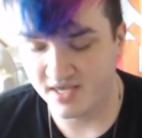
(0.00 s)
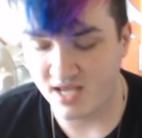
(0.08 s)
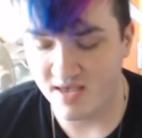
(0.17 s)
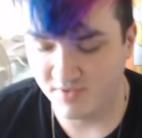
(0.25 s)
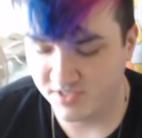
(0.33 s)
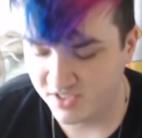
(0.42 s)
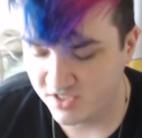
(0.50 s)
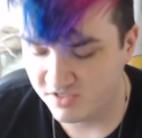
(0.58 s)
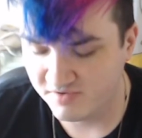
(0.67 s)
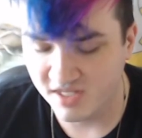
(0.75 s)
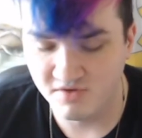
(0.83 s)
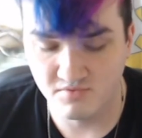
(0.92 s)
And I'm also
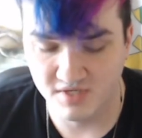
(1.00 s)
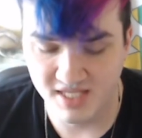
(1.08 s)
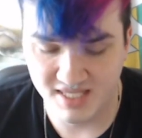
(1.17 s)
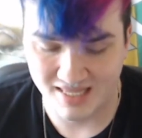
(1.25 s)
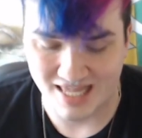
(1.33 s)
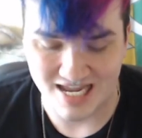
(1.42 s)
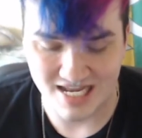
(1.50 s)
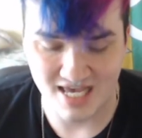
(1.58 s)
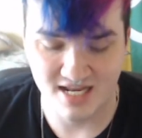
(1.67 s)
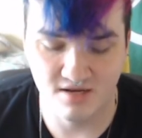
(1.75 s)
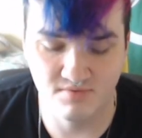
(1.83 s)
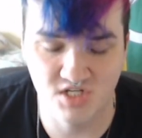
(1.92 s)
just feeling really
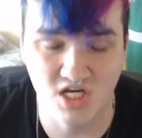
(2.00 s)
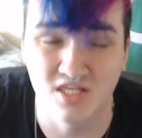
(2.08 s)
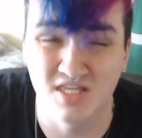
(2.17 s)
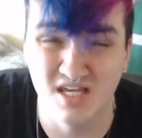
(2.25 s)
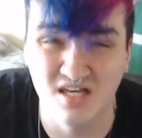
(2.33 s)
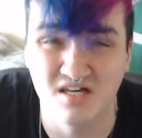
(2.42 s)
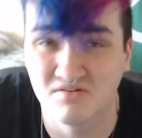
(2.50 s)
lightheaded, which I think